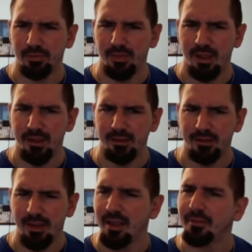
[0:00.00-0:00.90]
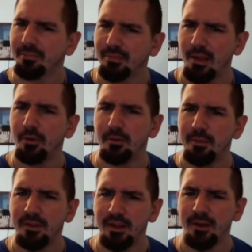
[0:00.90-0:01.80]
that would have
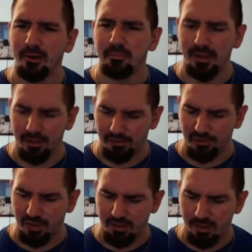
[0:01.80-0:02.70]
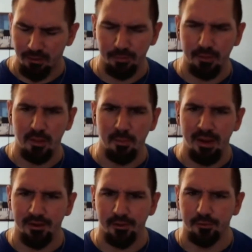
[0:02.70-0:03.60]
been the year because I don't think they made
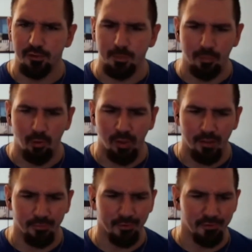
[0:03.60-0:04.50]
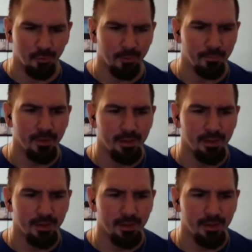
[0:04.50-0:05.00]
another Super Bowl after this one.